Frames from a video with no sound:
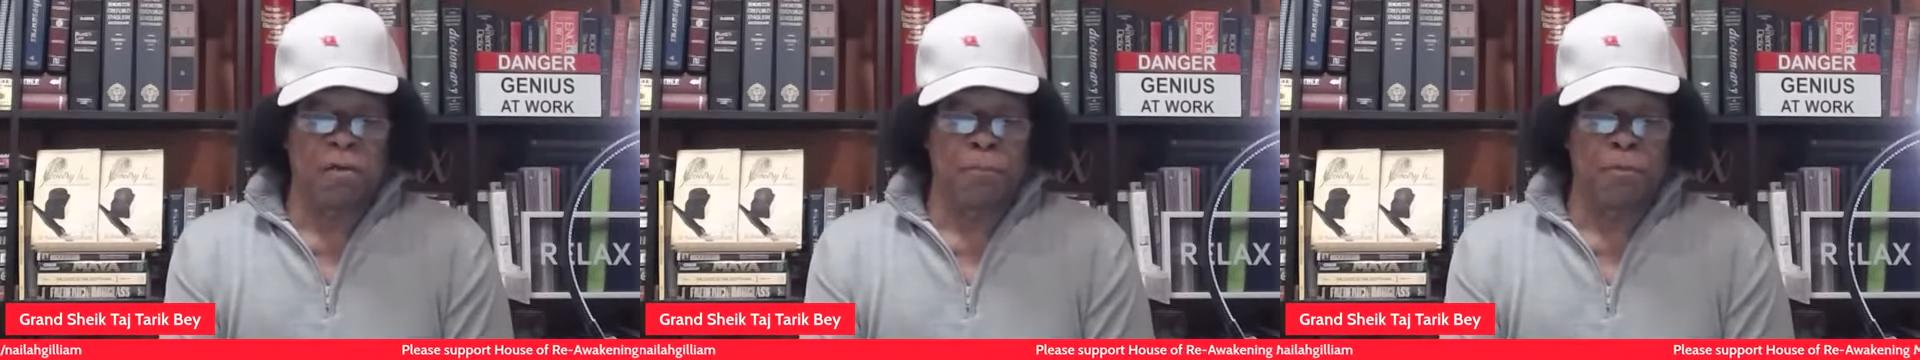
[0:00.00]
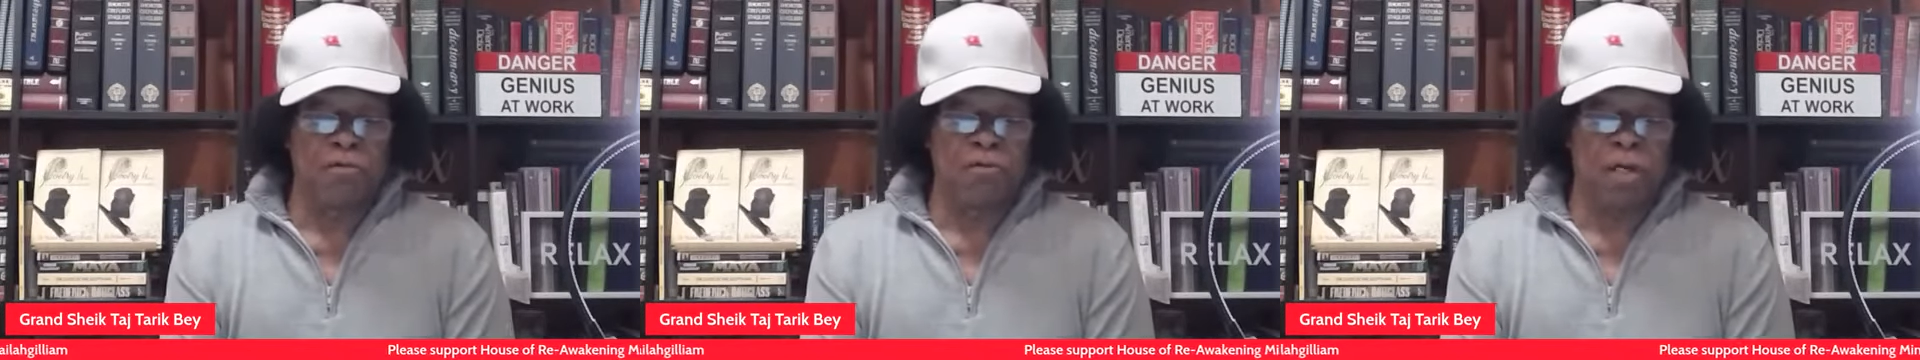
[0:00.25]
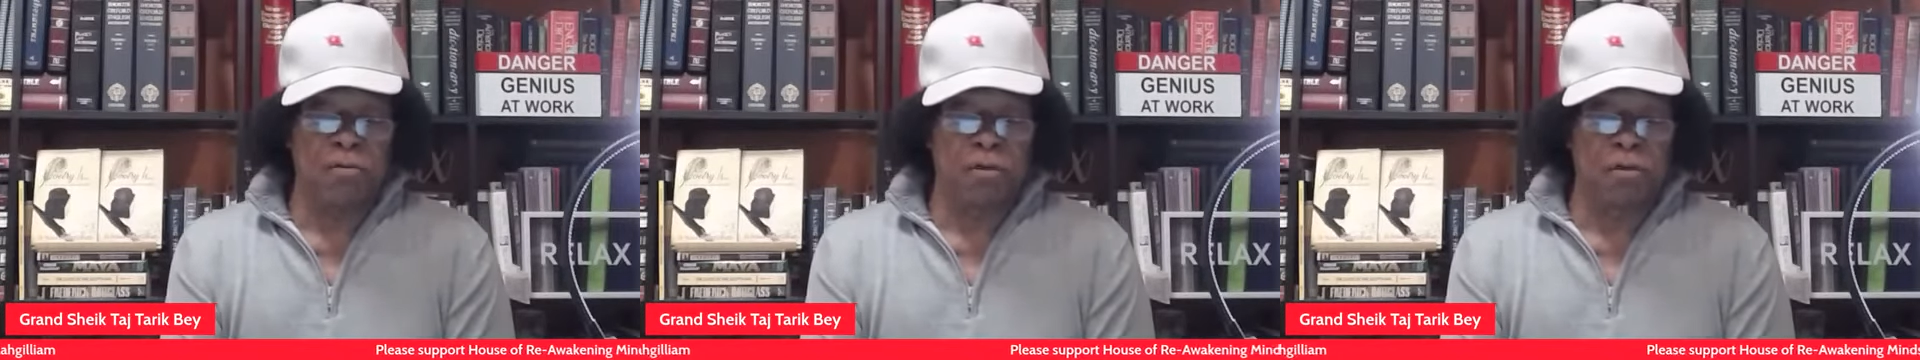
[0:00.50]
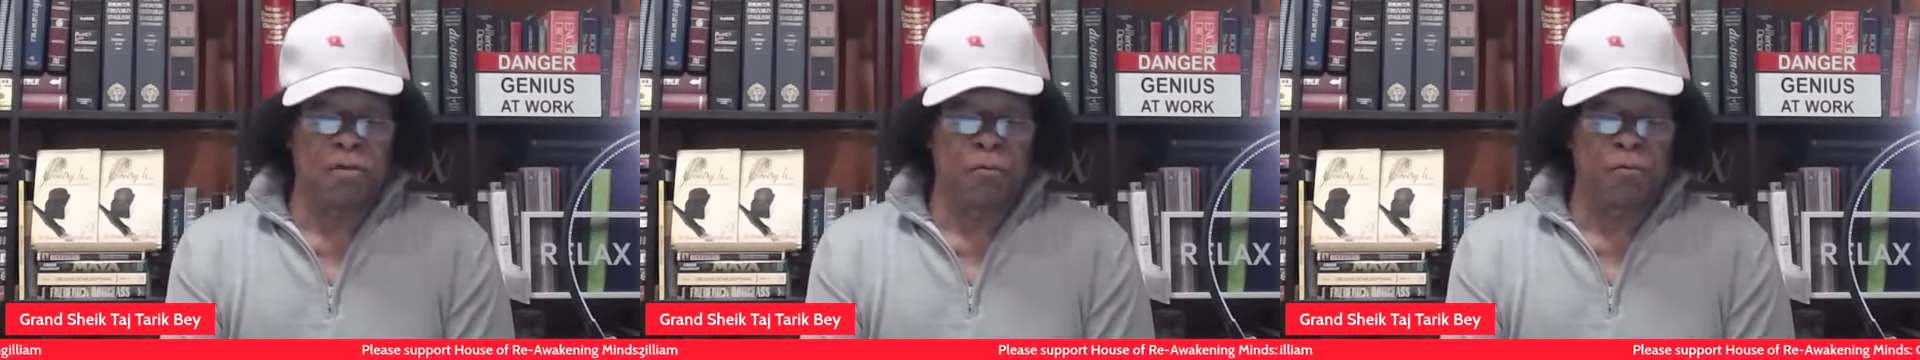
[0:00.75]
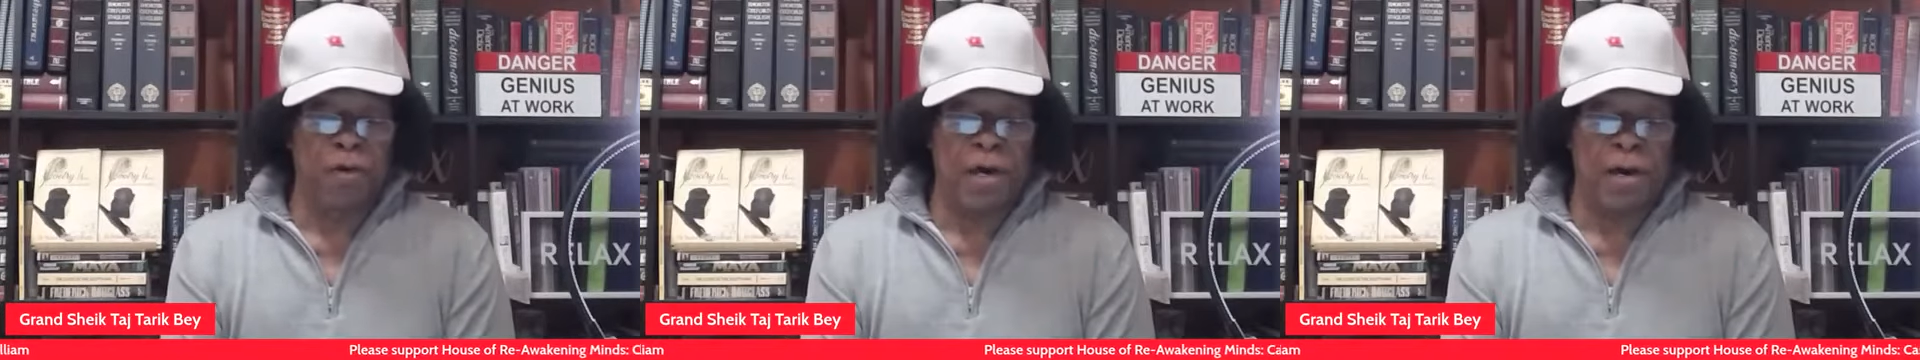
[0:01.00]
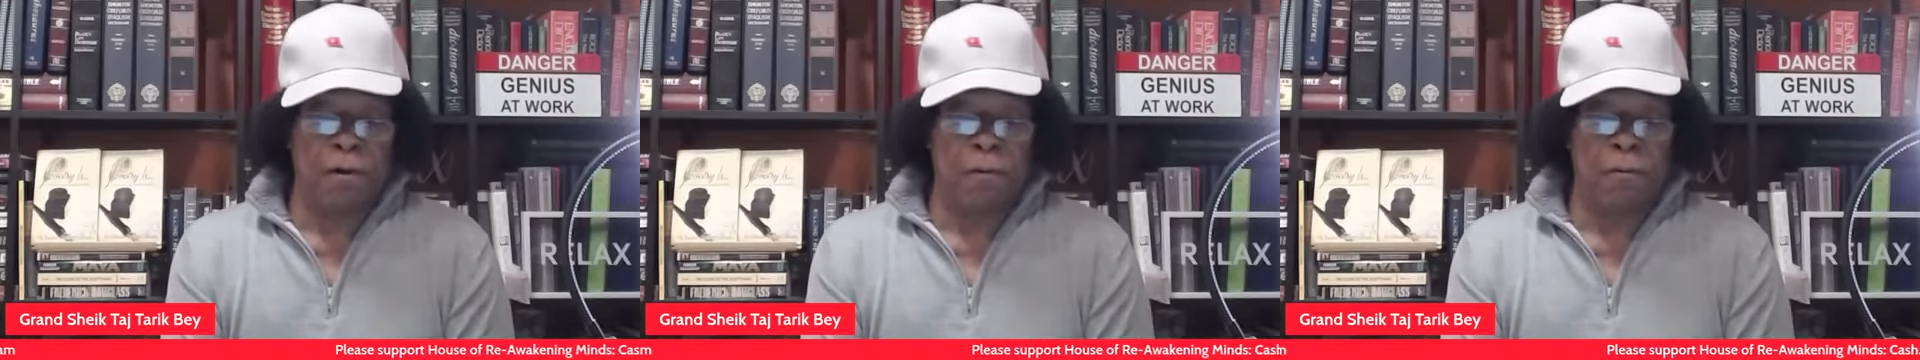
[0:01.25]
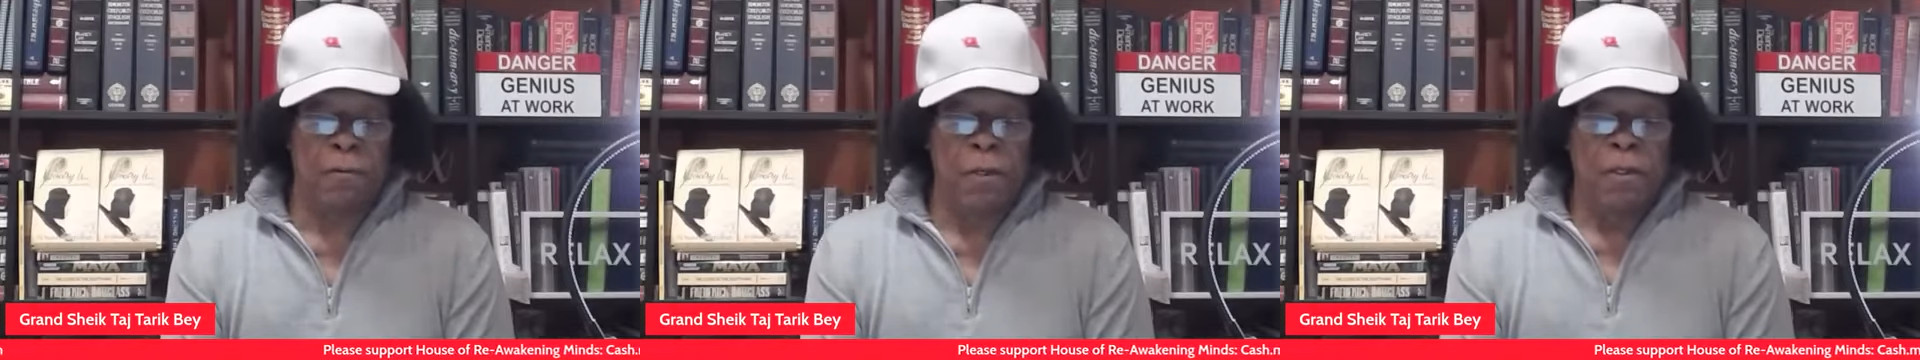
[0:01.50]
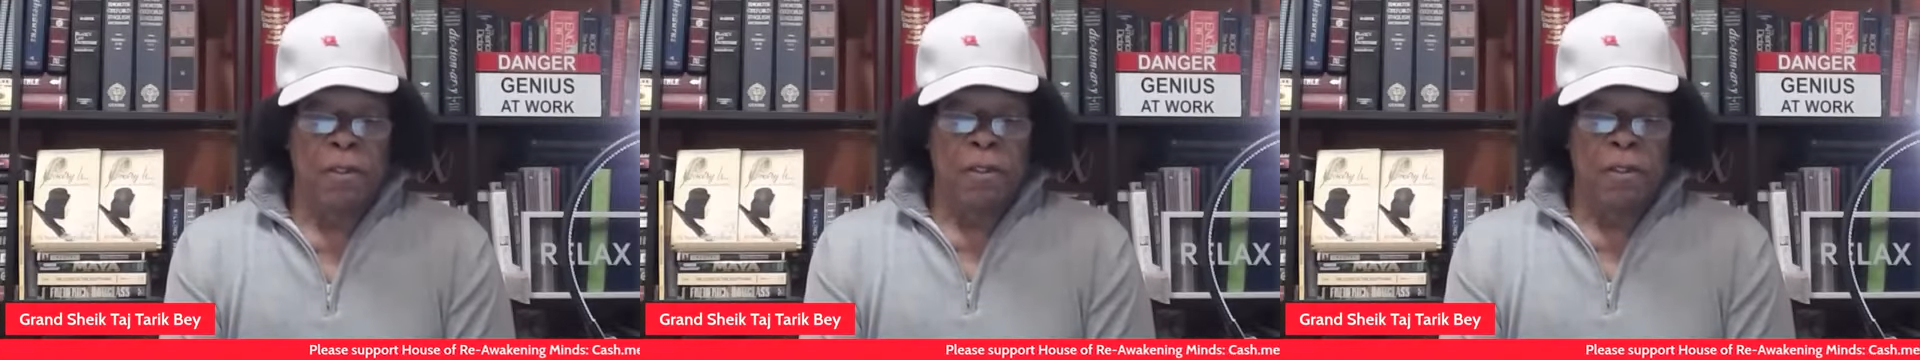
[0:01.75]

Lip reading: of protecting the foul